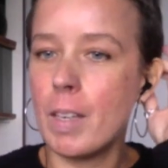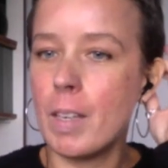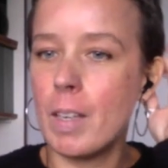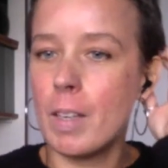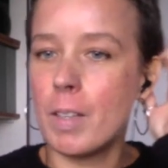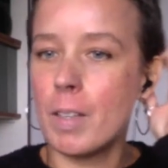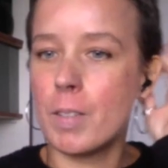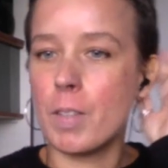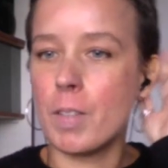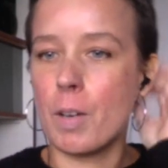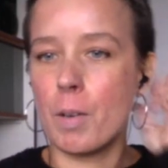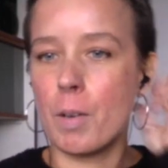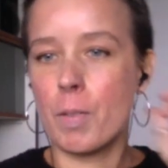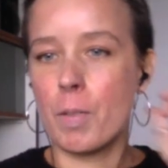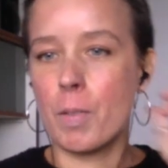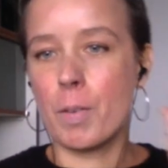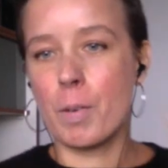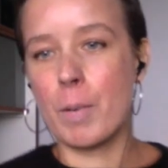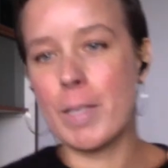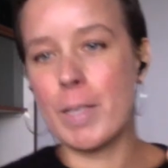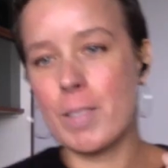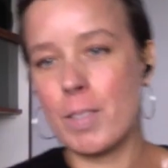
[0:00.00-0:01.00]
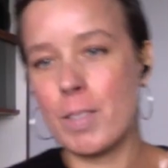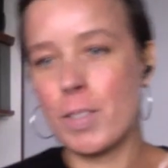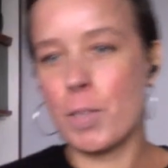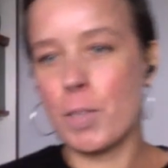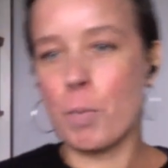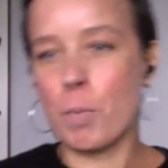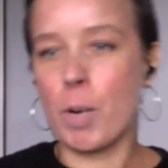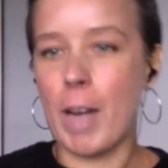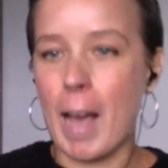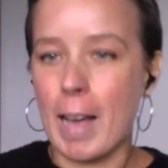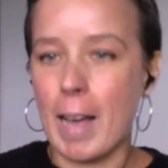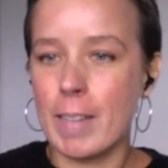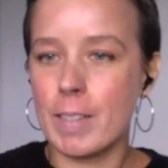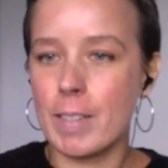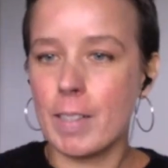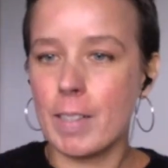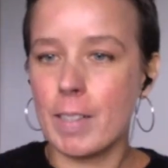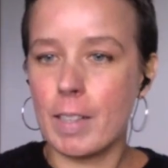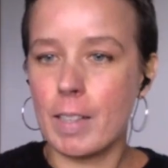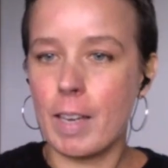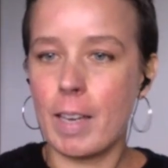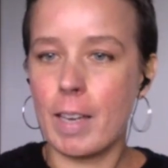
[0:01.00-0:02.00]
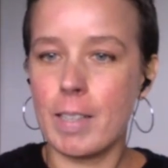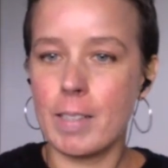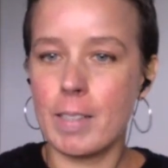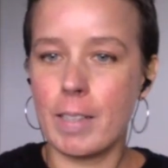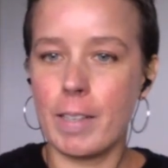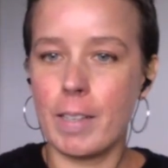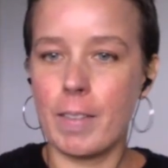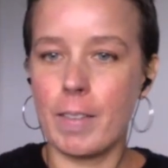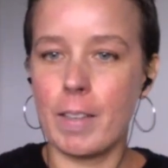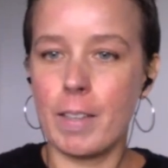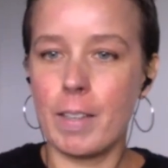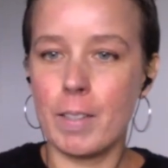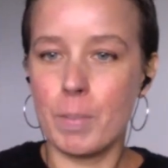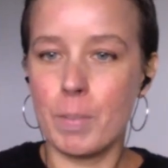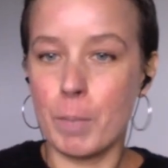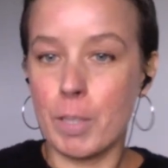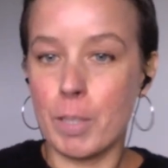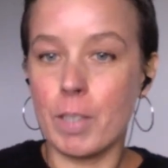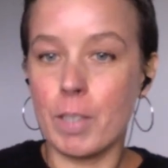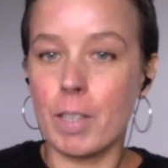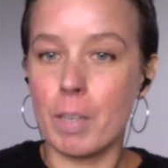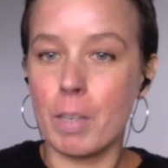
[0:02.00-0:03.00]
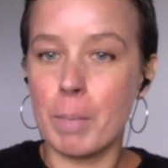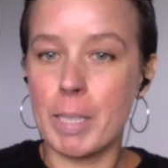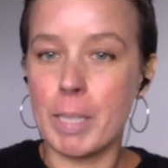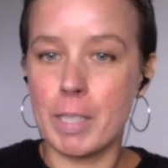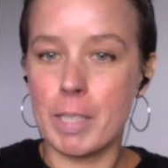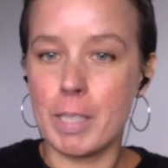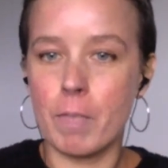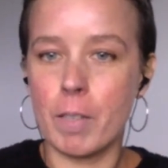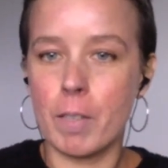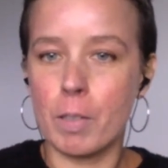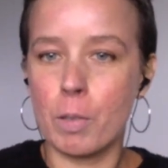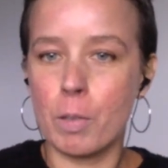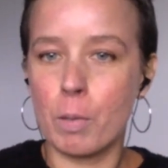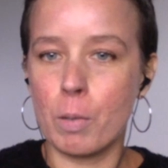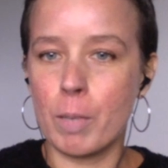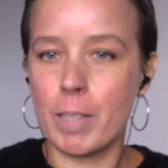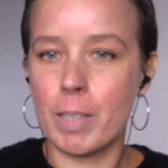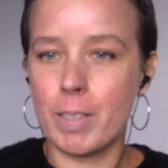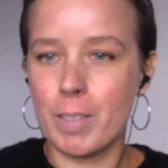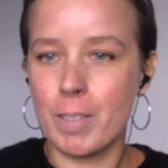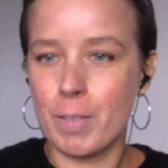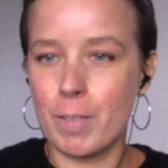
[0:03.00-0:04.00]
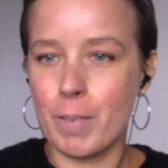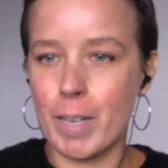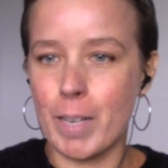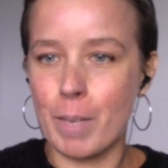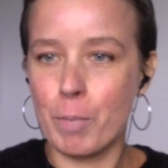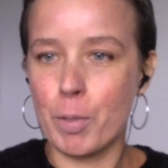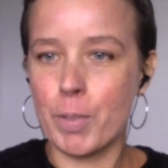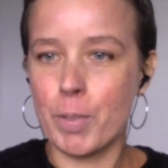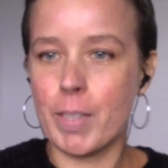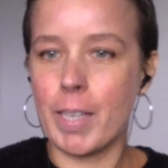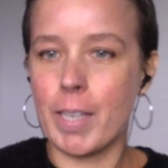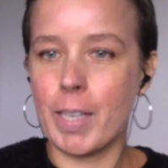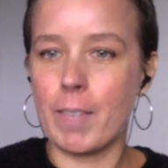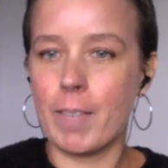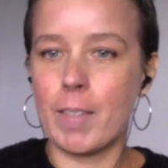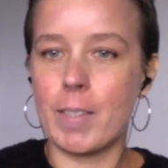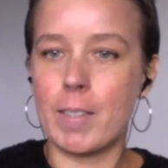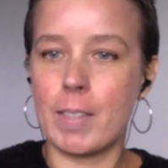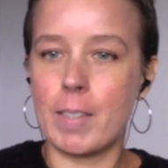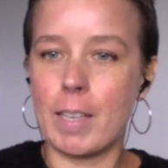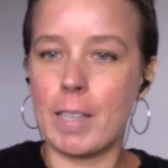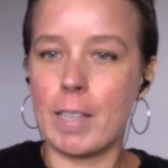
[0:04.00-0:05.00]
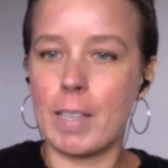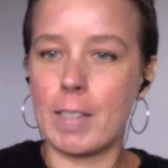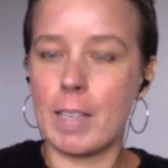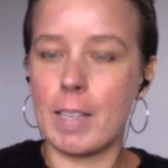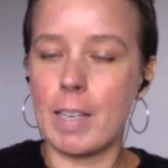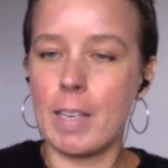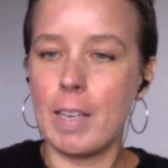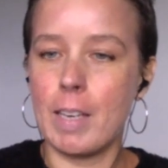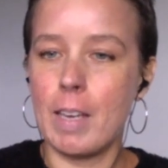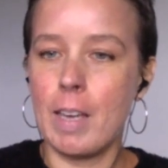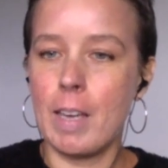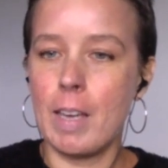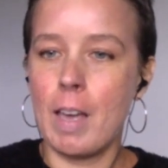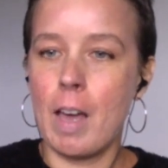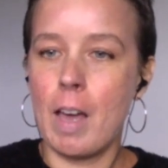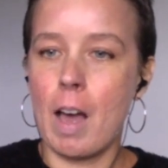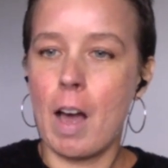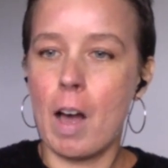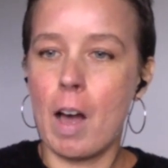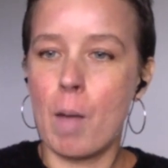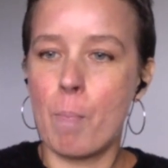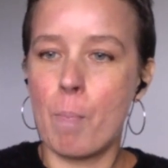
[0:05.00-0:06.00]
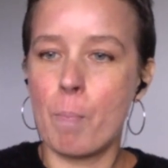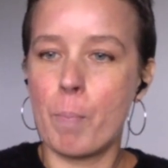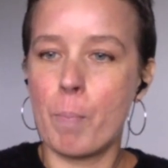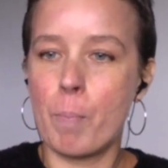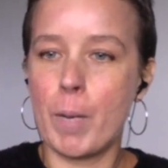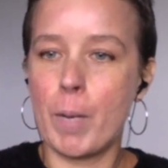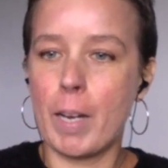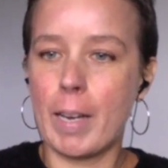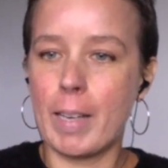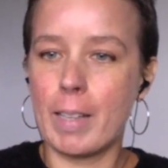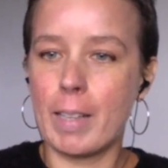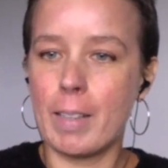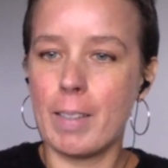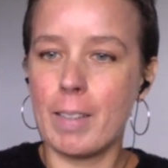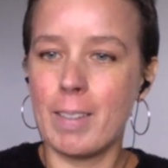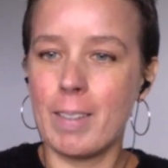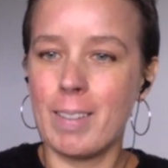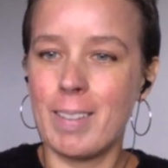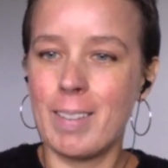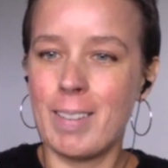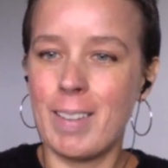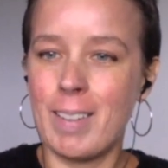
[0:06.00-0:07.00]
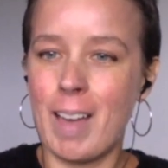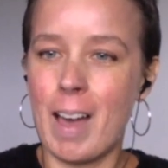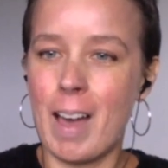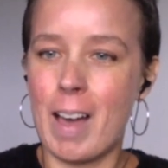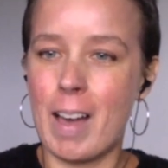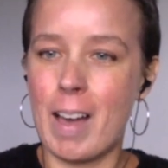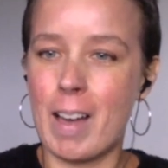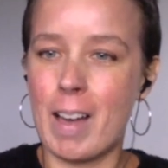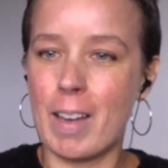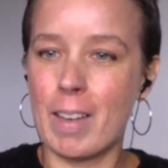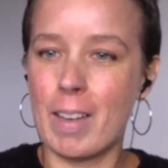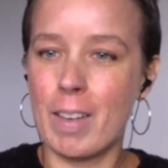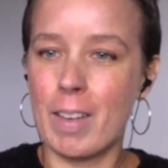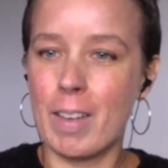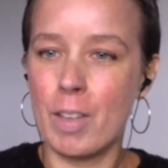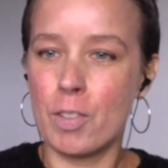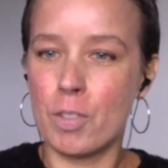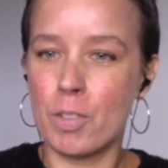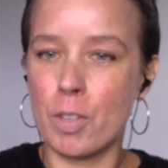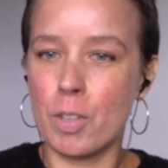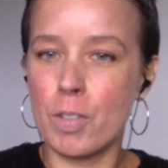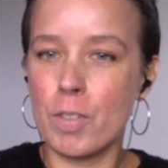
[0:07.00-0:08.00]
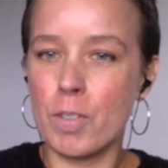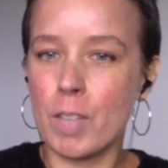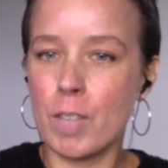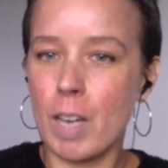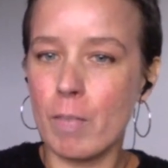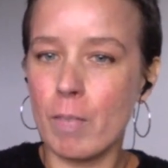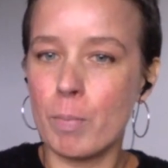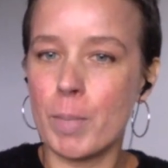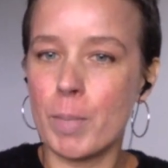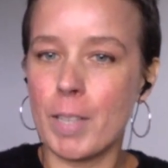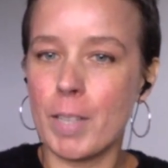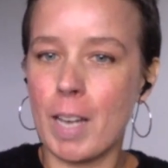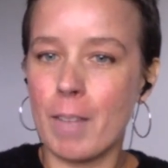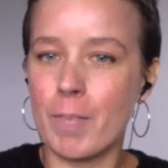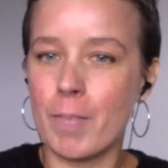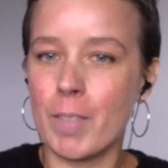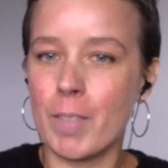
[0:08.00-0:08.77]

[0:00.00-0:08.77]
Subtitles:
So the questions you'd want to ask in a case like this, which are going to be difficult questions, right? I'm not saying this is easy, but like, does the government have the